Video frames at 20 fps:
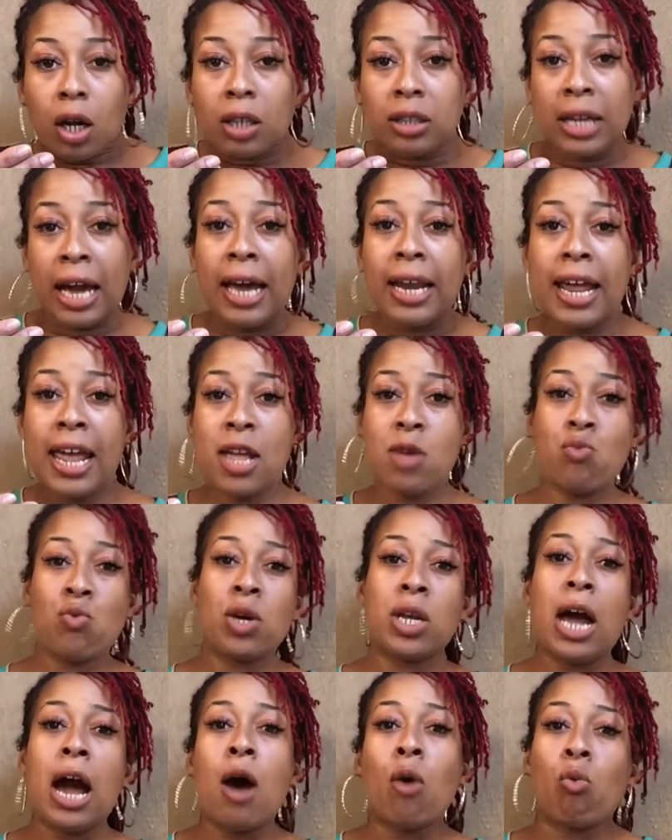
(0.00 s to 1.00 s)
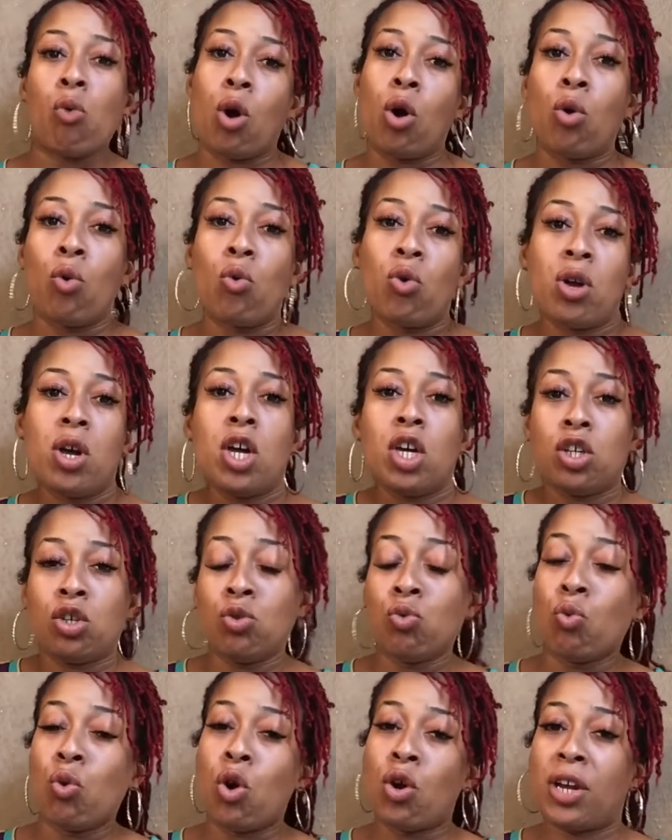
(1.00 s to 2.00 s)
That ain't what I want.
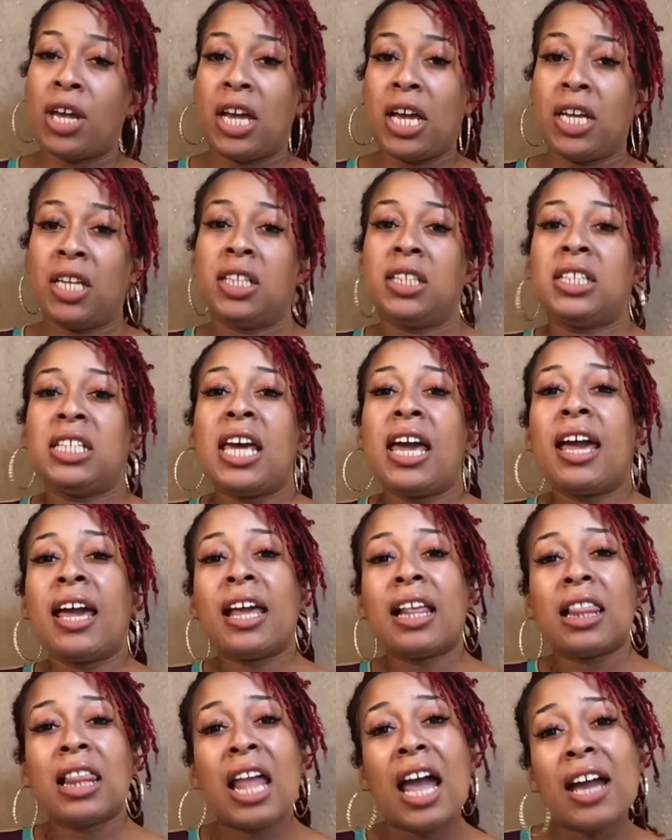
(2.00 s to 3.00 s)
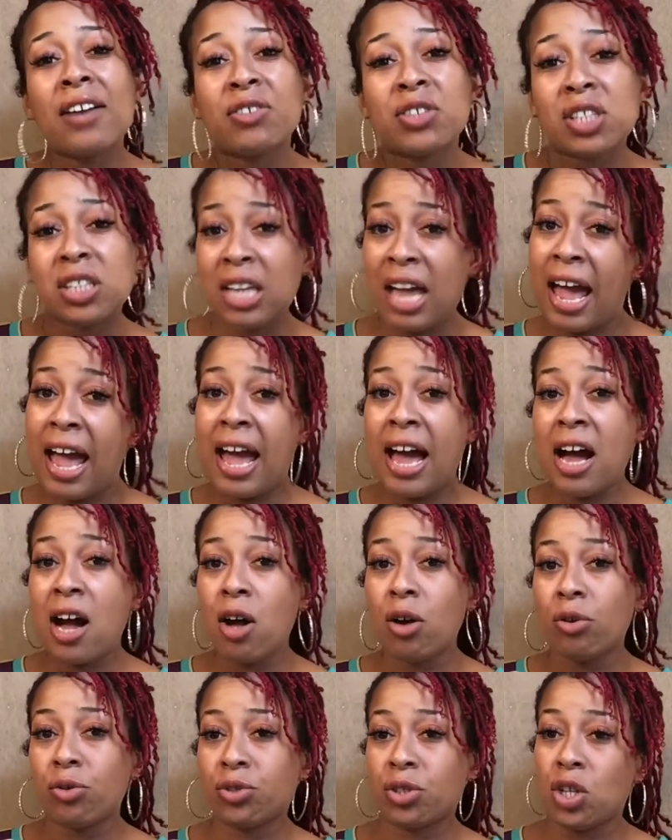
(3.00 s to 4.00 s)
You want to entertain
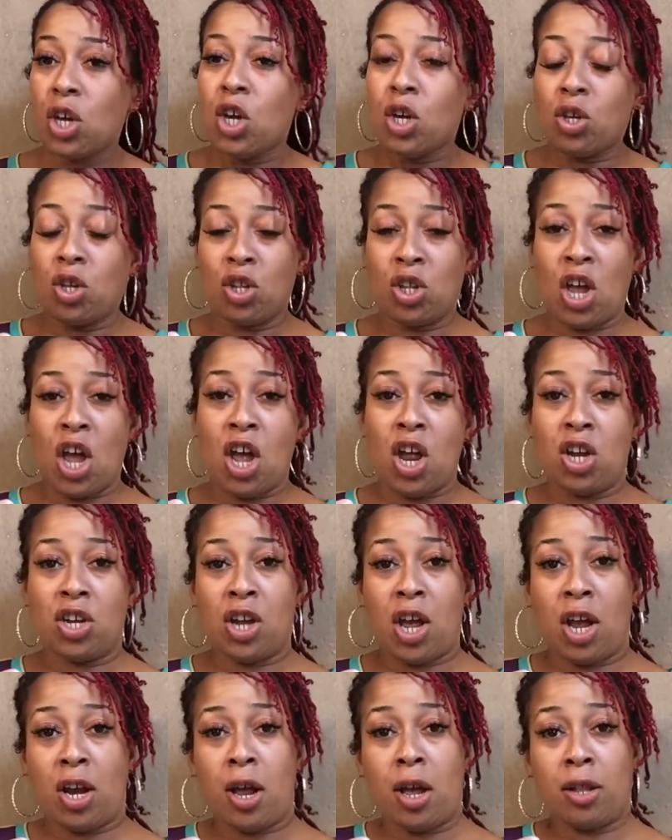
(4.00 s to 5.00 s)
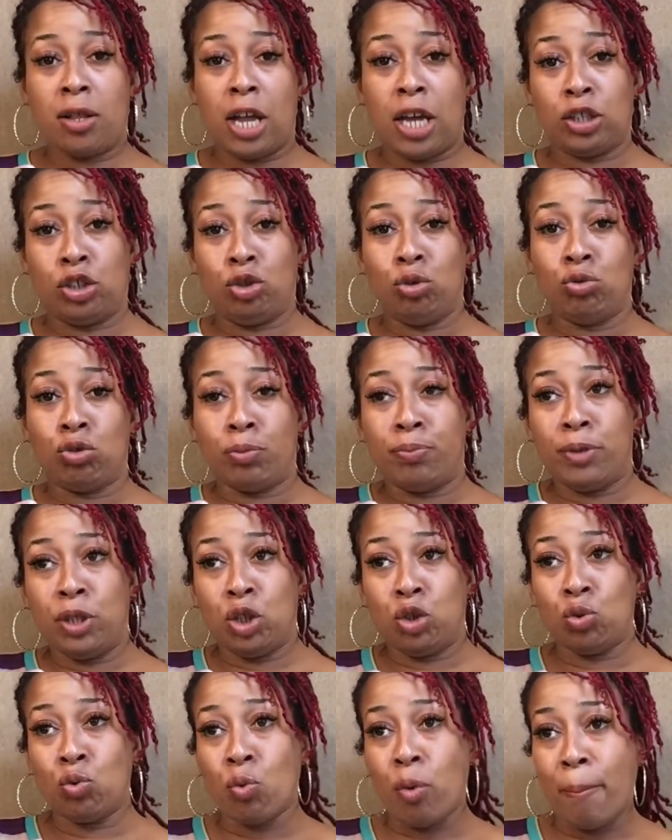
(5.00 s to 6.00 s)
lifestyles that you could be
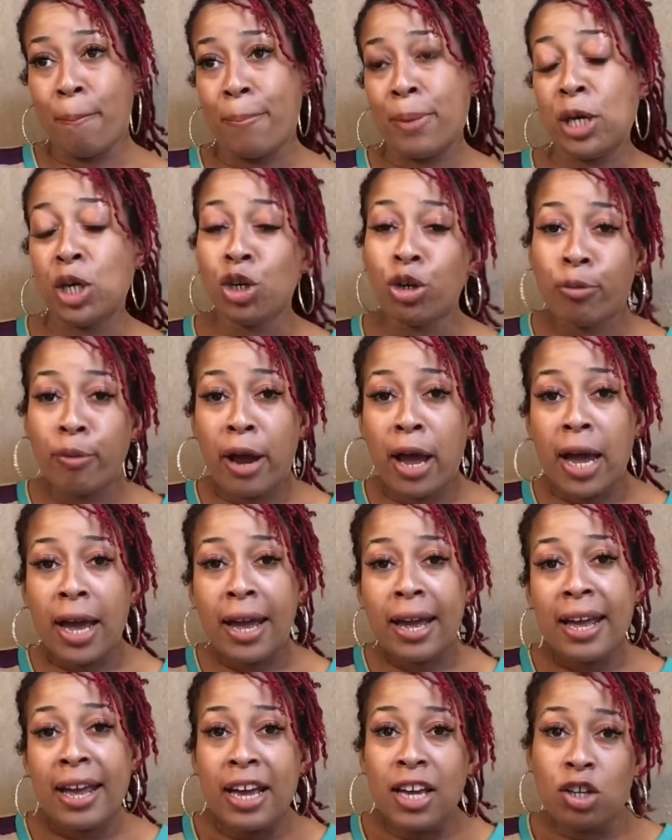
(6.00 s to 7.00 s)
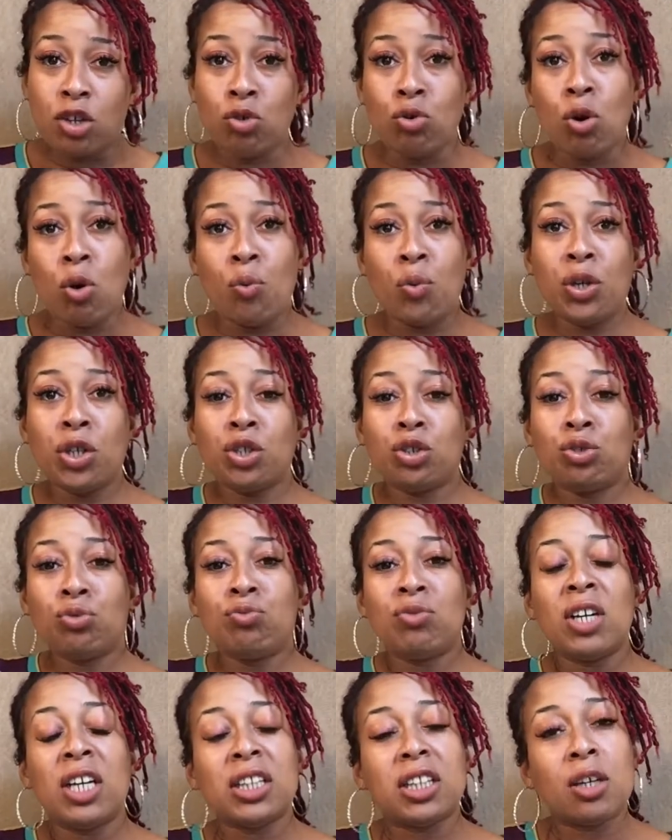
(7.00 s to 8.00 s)
doing better at. You don't want to do
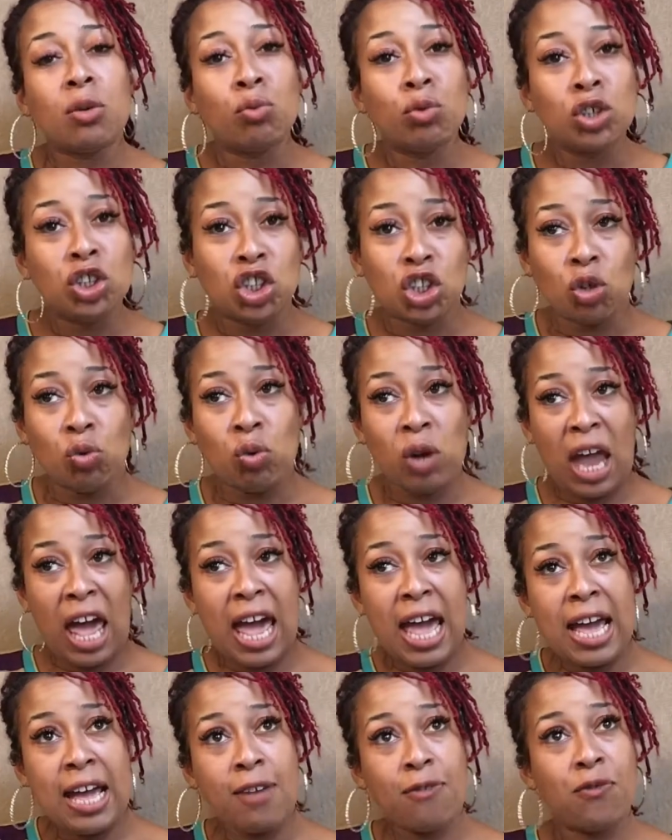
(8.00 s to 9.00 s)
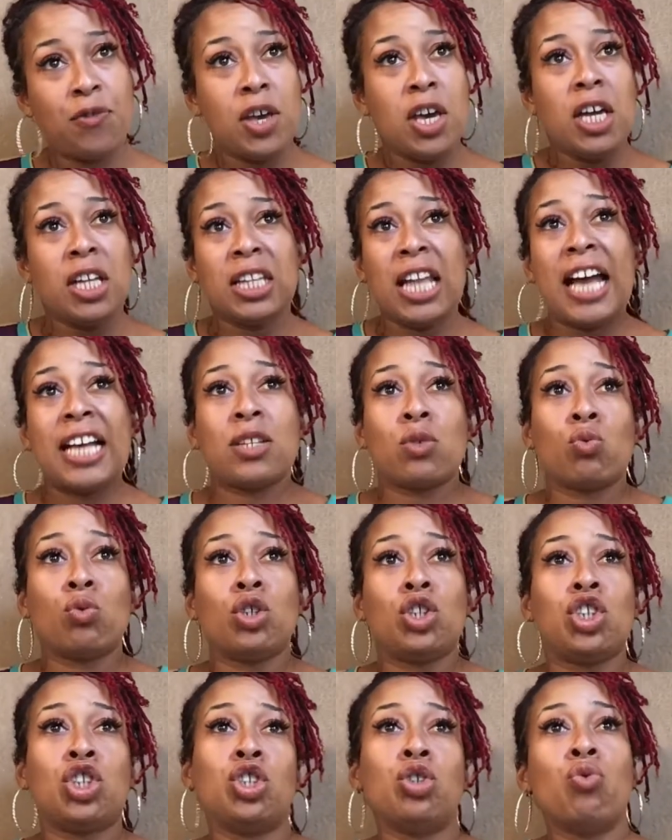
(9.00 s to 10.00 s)
nothing with your life. That's
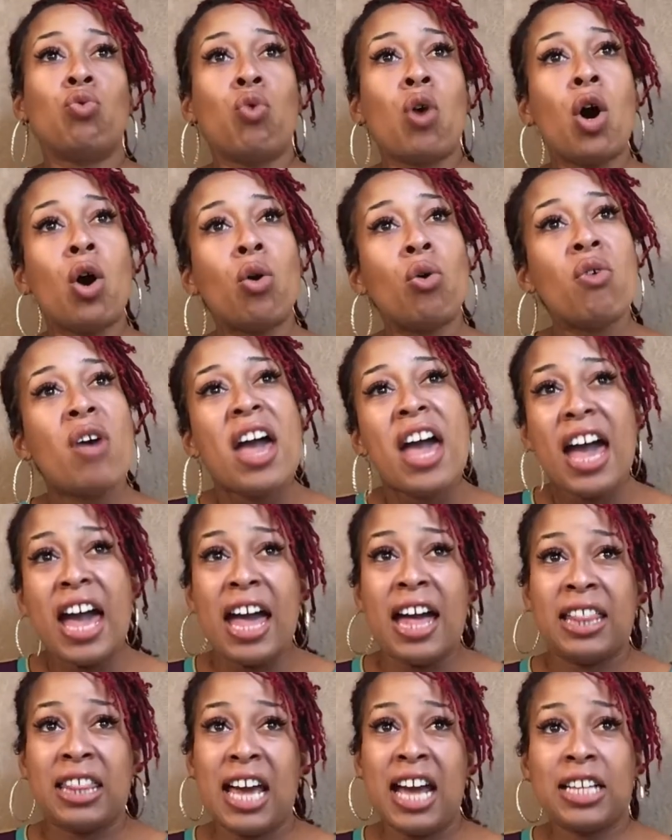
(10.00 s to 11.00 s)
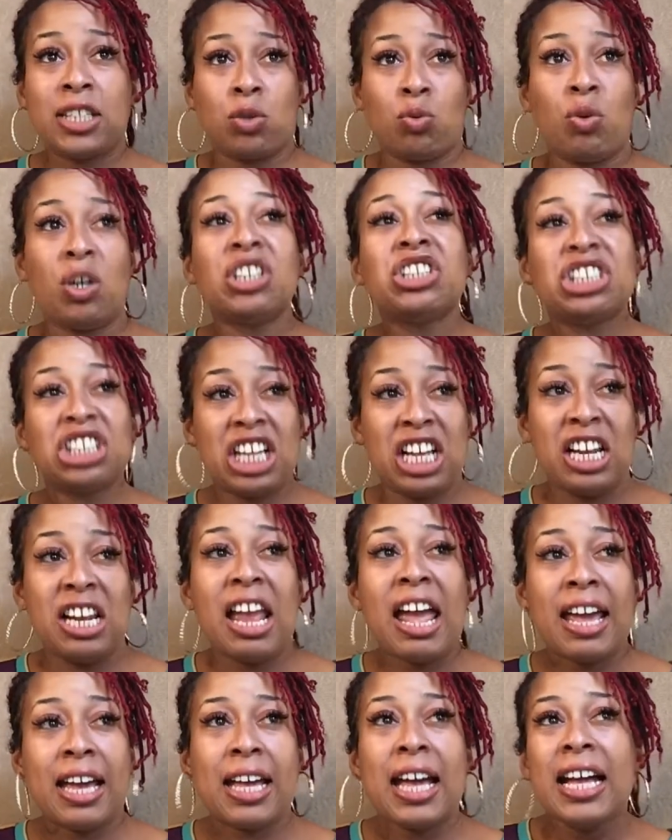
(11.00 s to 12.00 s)
what you want, and that's what you
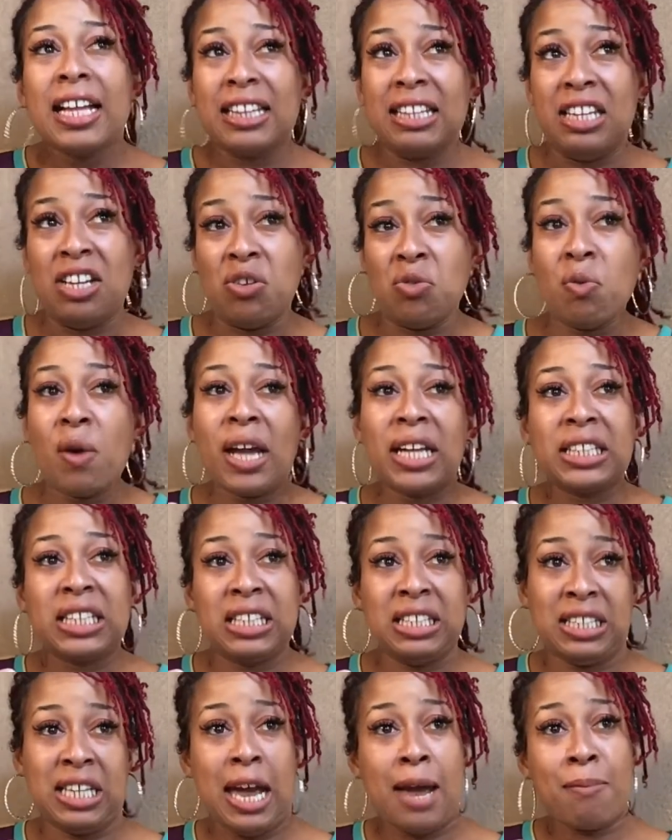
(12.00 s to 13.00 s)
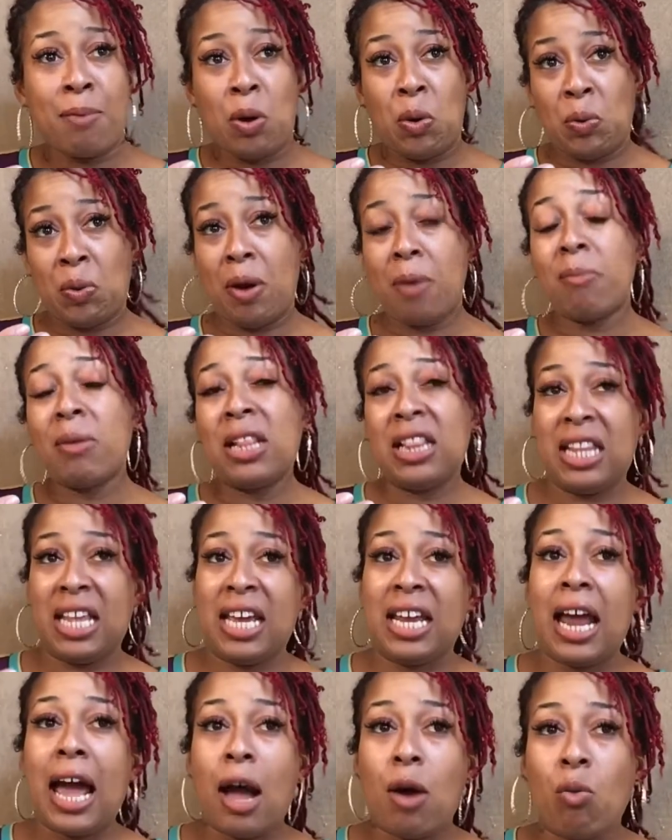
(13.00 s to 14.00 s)
like. You ain't the type of woman
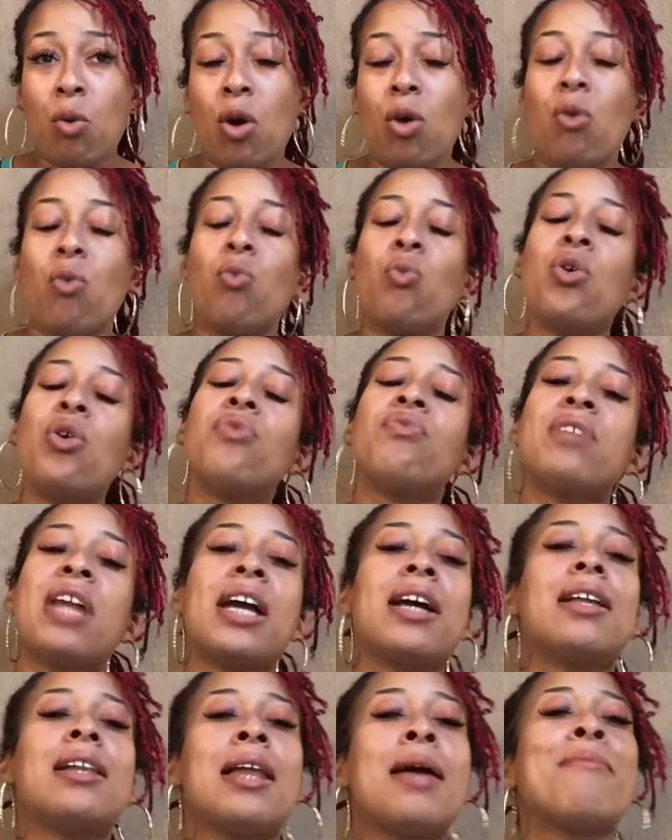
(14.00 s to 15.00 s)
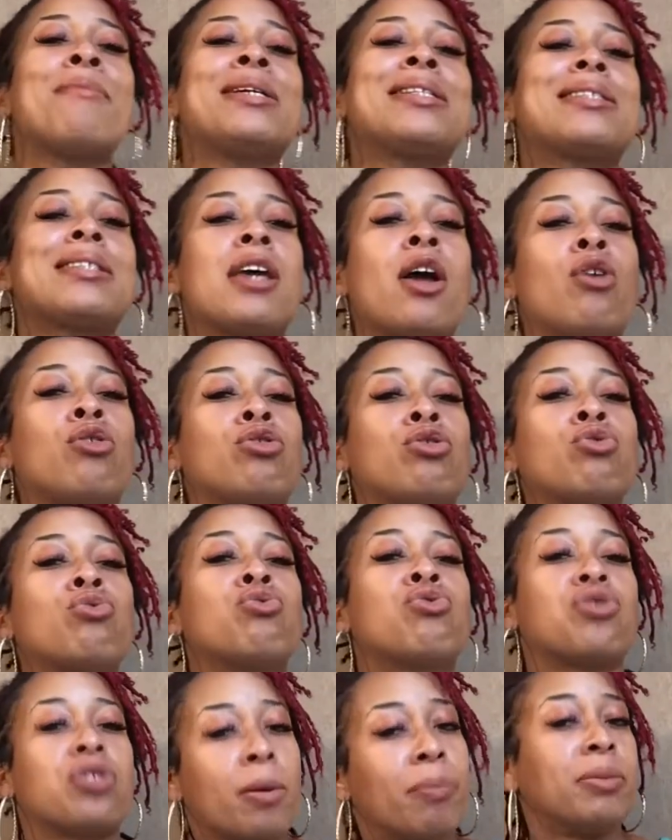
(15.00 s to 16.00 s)
that I want. Well, nigga, let me tell you
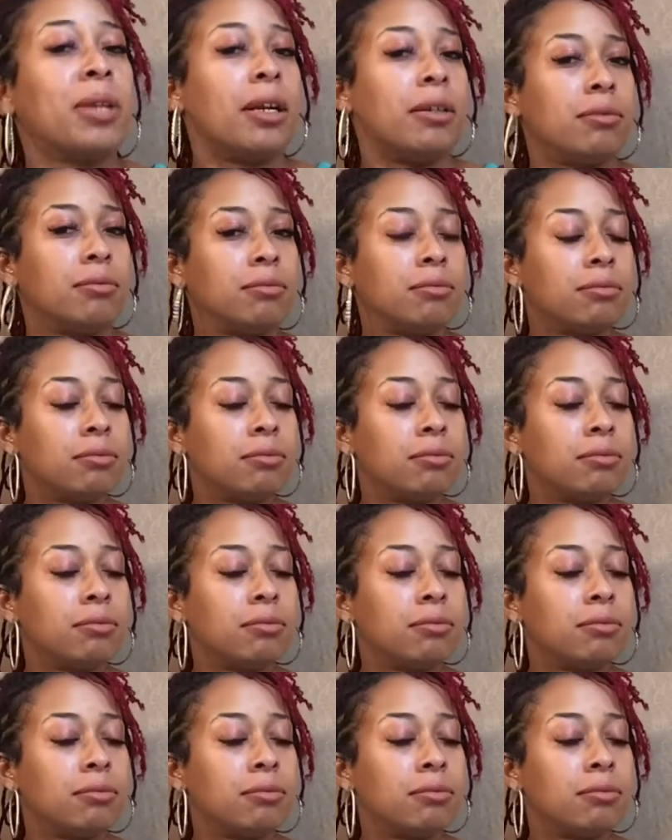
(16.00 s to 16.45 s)
something.